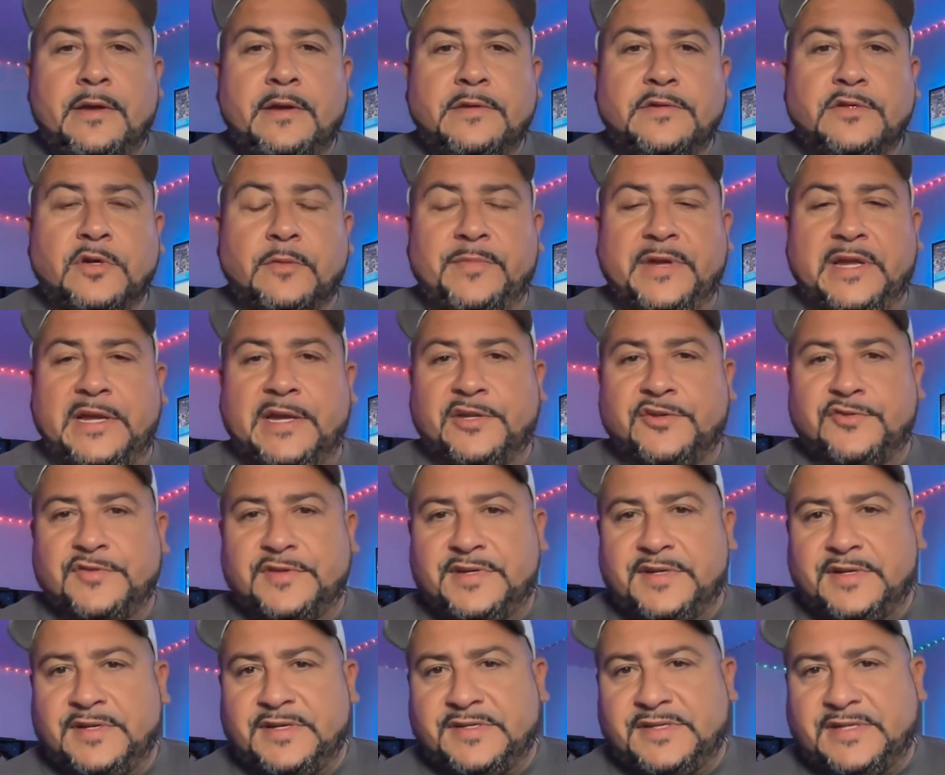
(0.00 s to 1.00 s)
So it'd be
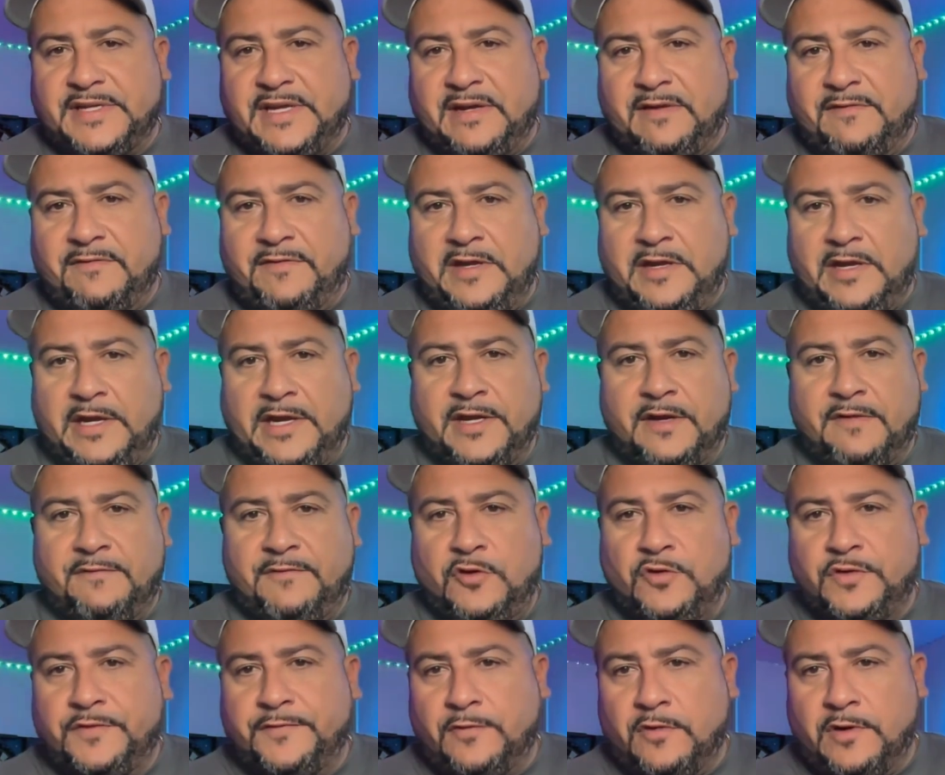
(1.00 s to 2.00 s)
interesting to see if he
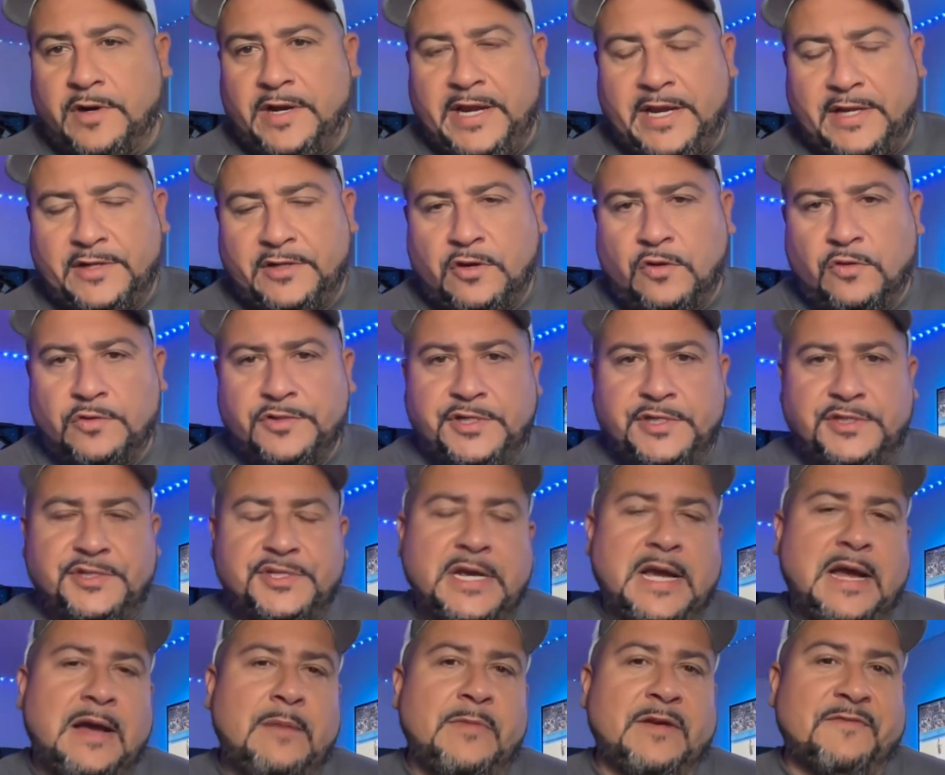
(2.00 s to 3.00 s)
interviews for a head coaching
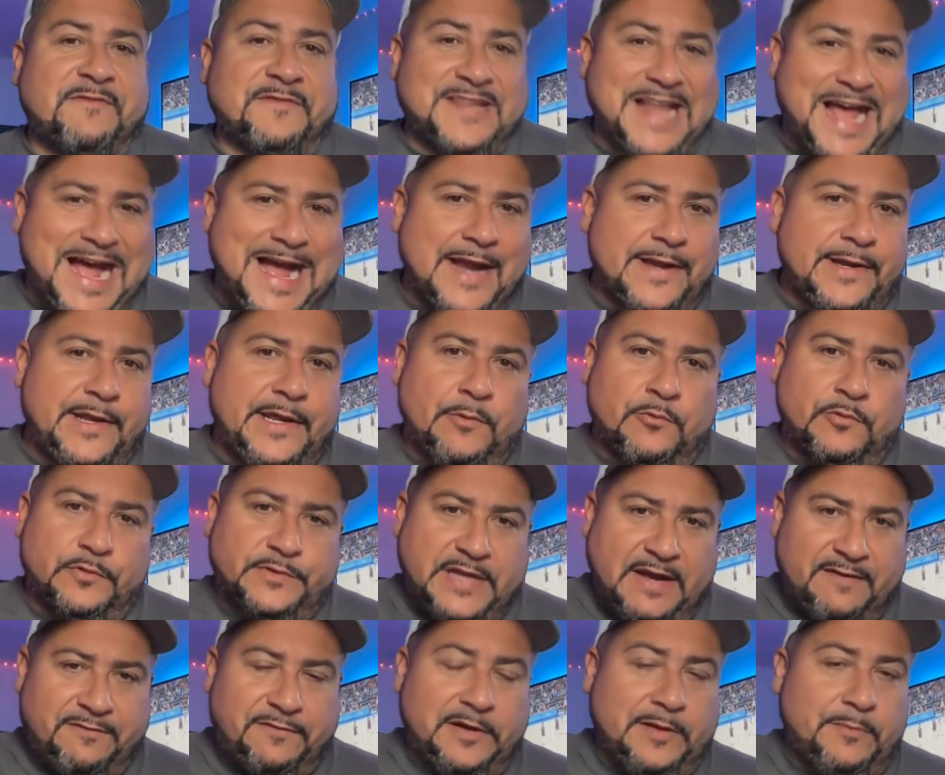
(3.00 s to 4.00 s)
job. If not, he will
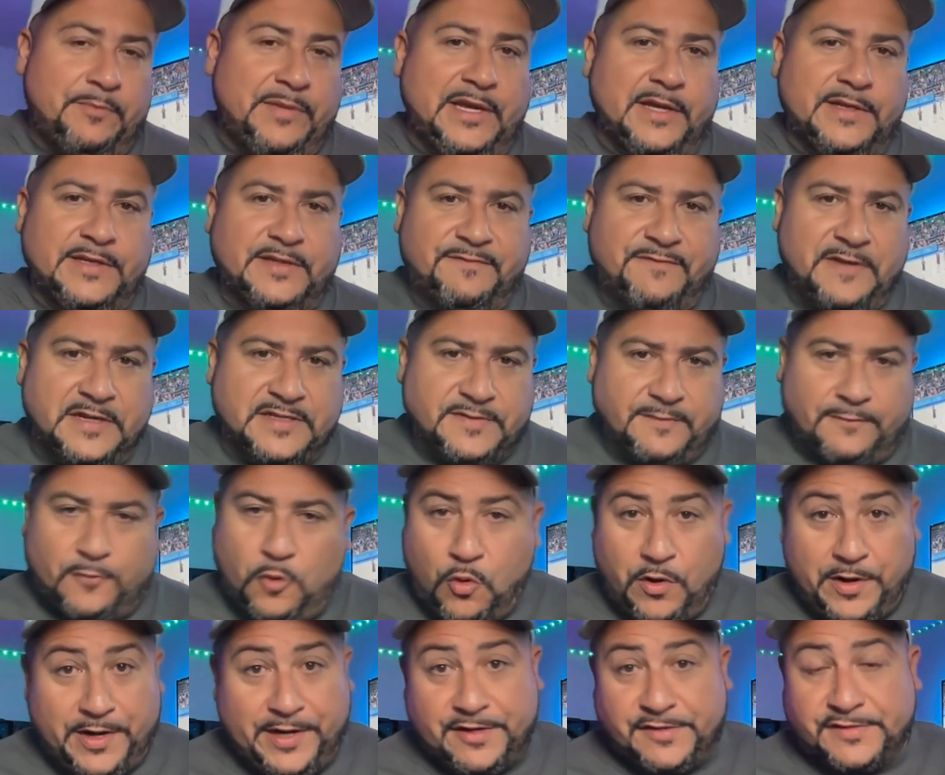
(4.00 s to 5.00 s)
definitely be a defensive
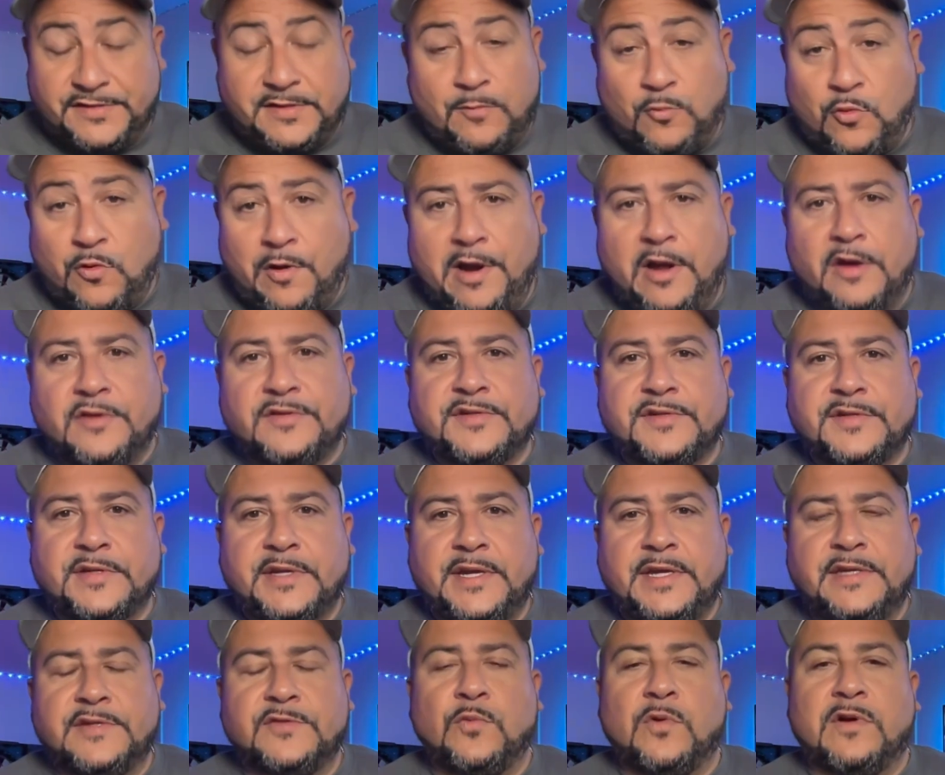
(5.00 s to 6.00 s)
coordinator somewhere else.
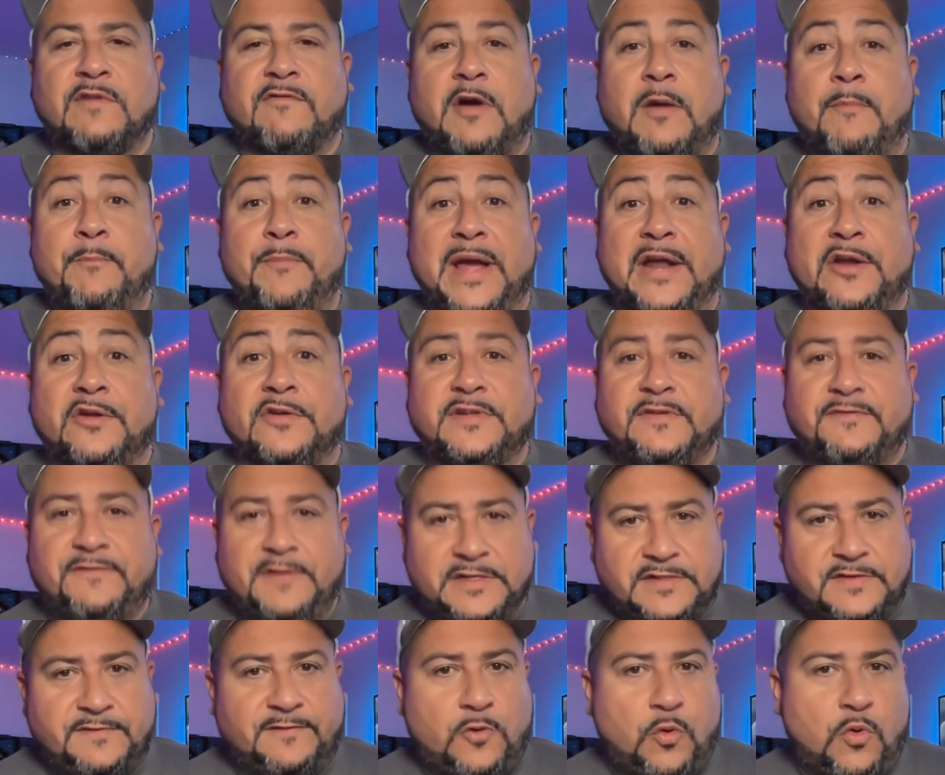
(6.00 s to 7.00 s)
He's one of our better
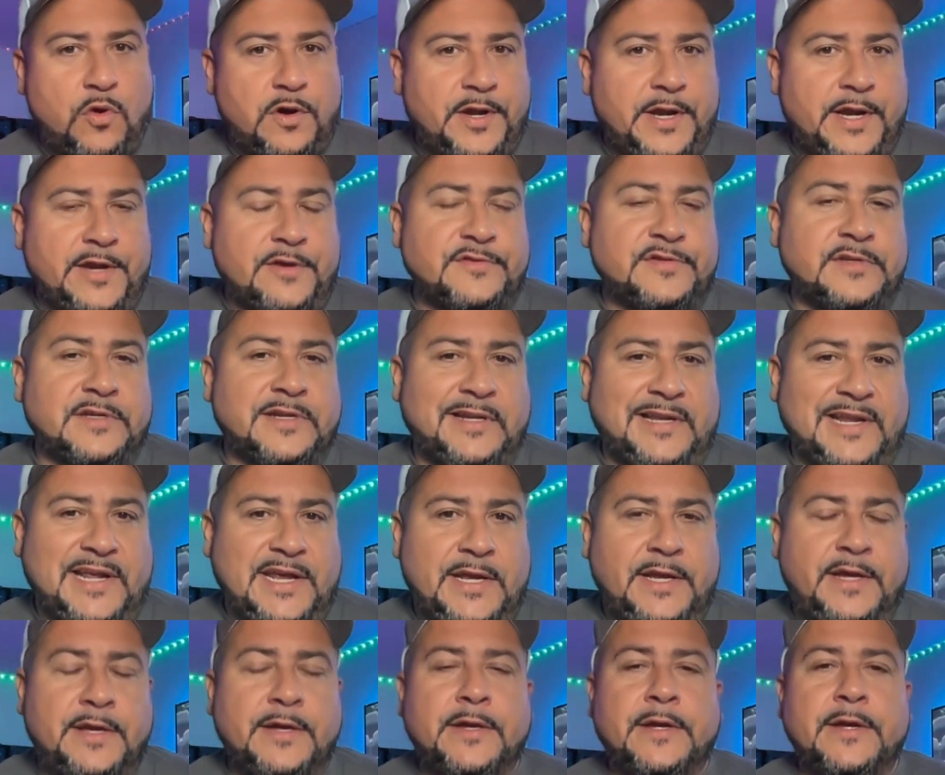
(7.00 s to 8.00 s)
defensive coordinators in the
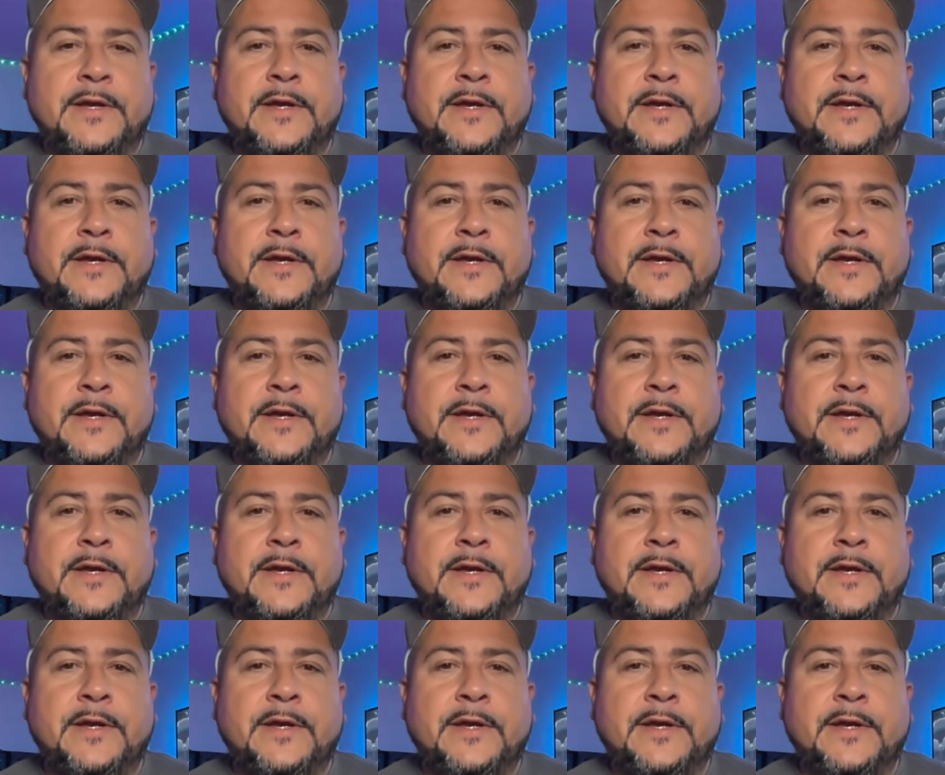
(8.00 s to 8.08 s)
league.